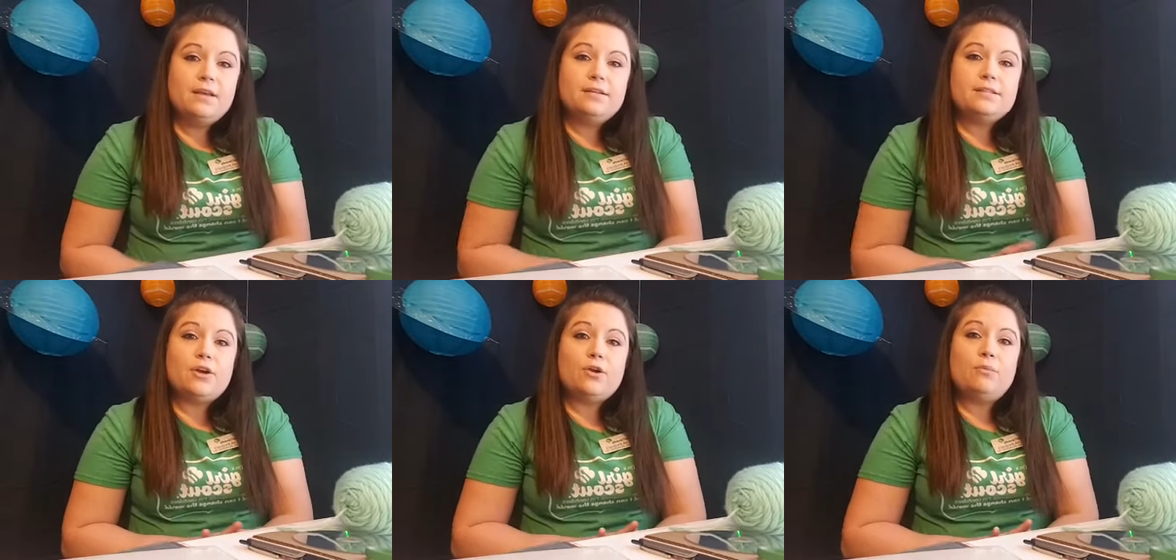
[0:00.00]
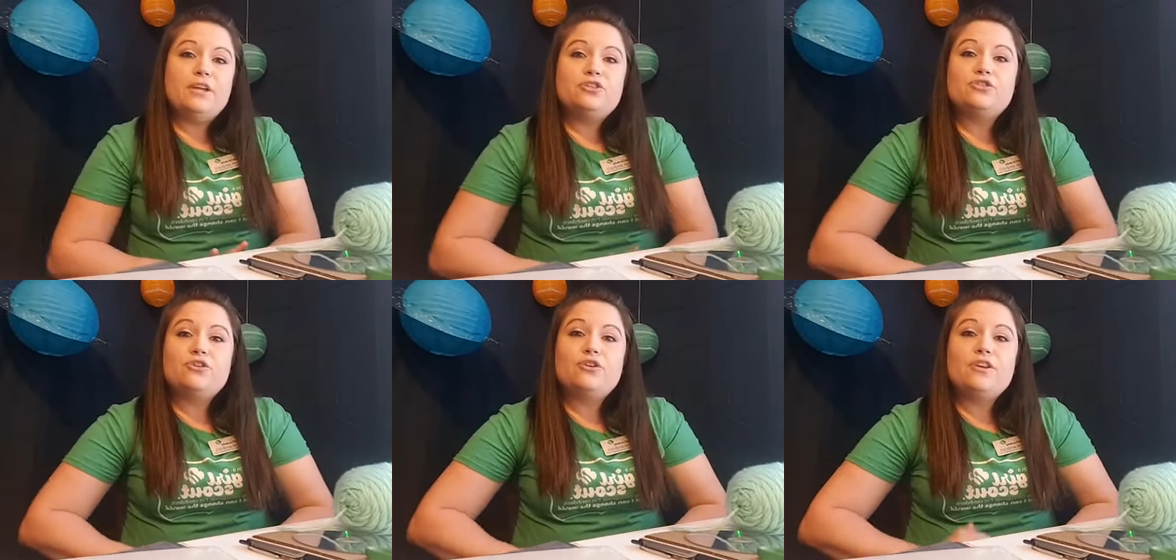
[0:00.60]
So be
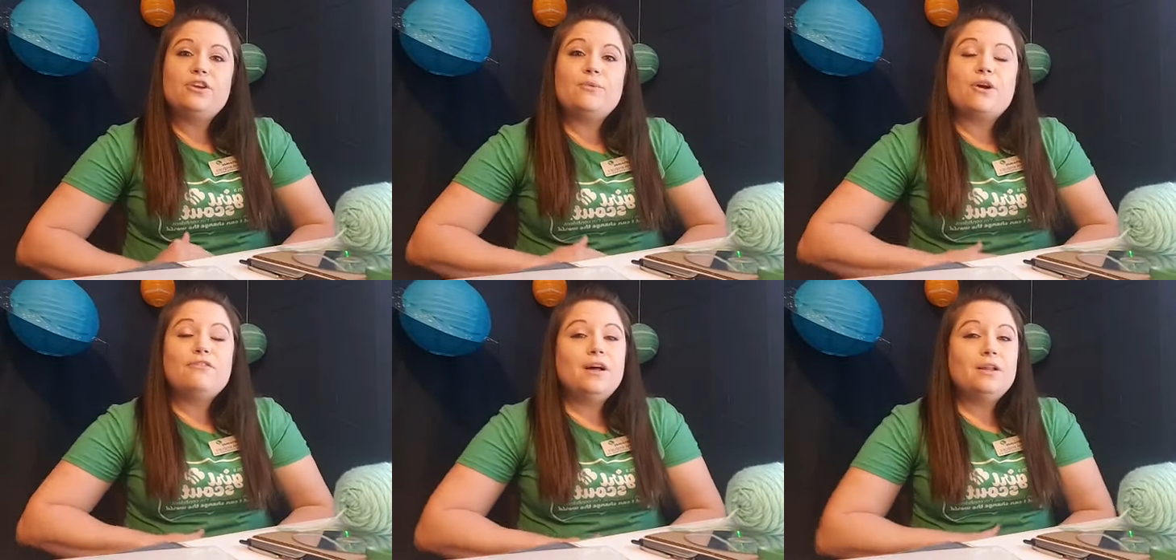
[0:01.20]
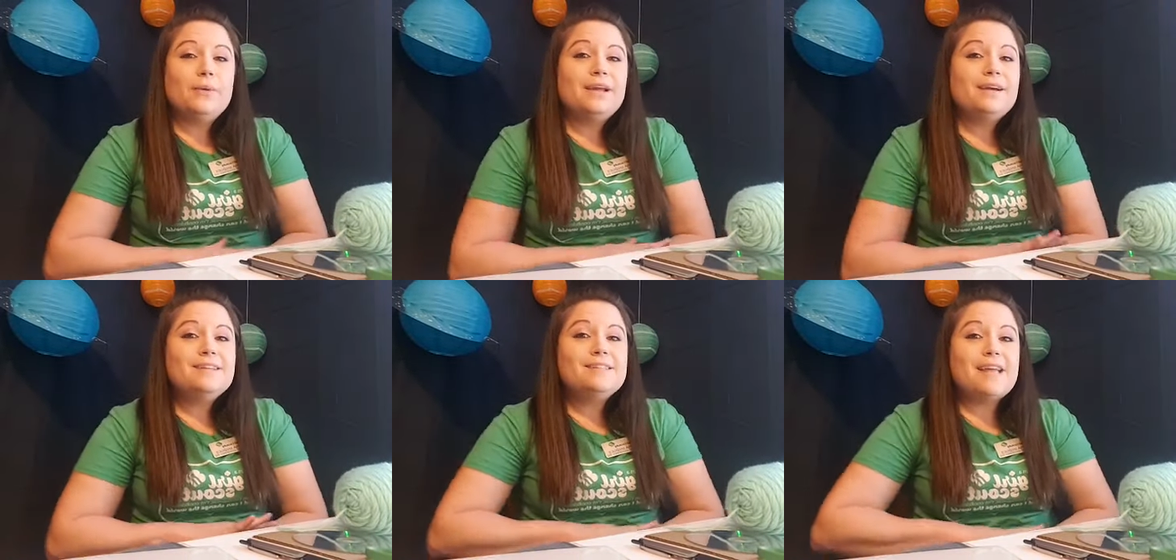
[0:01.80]
sure that you are following
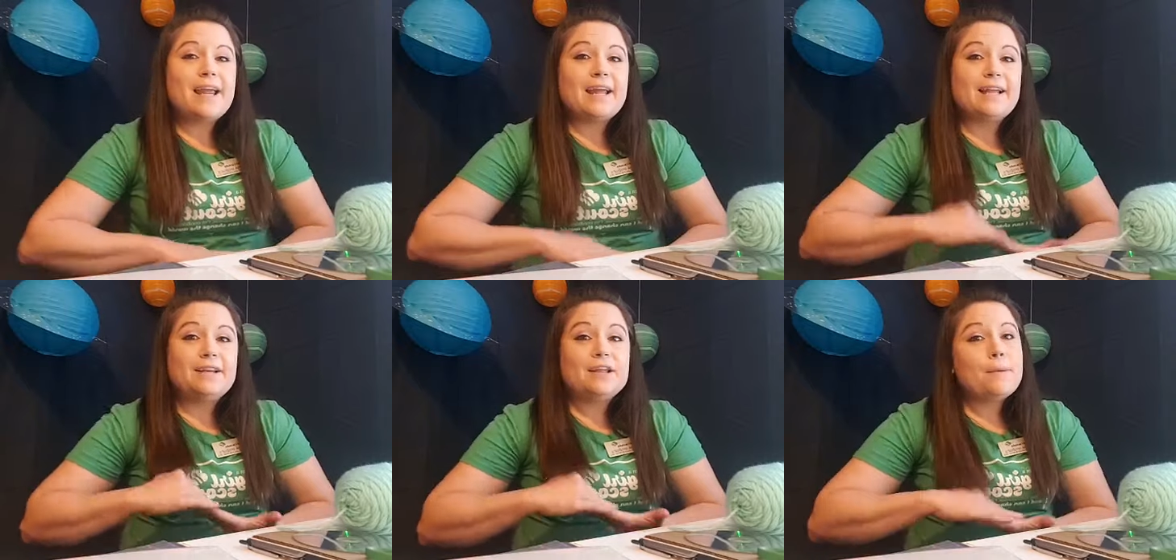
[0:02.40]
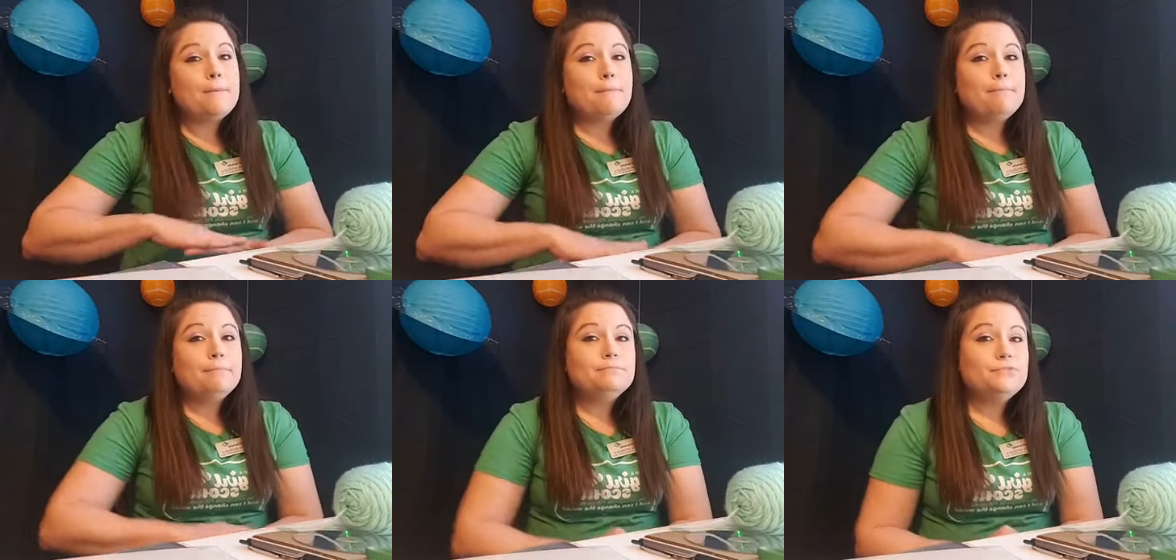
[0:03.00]
us and
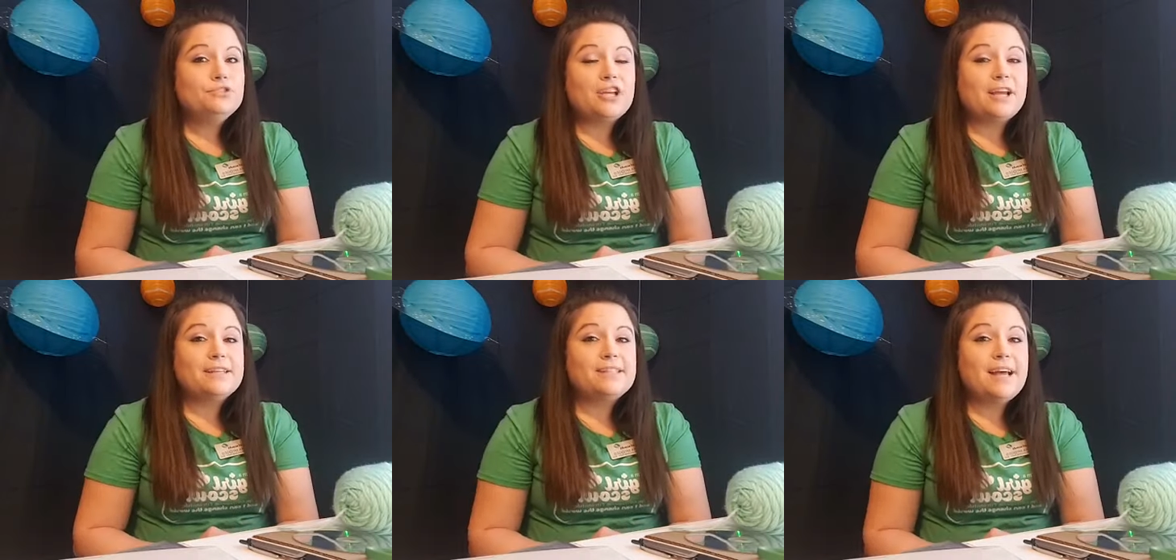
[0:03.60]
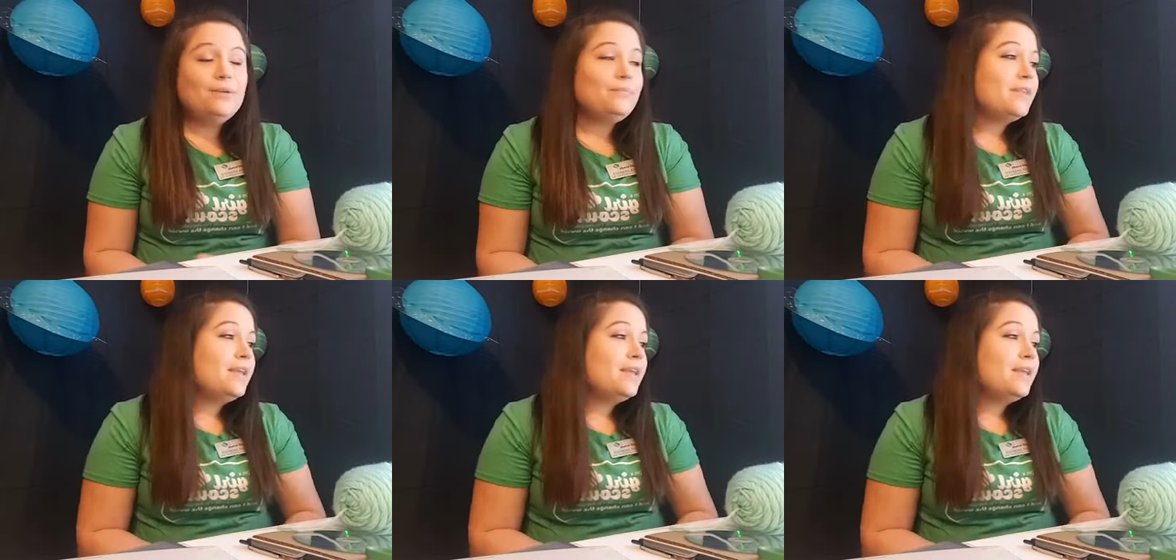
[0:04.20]
check us out.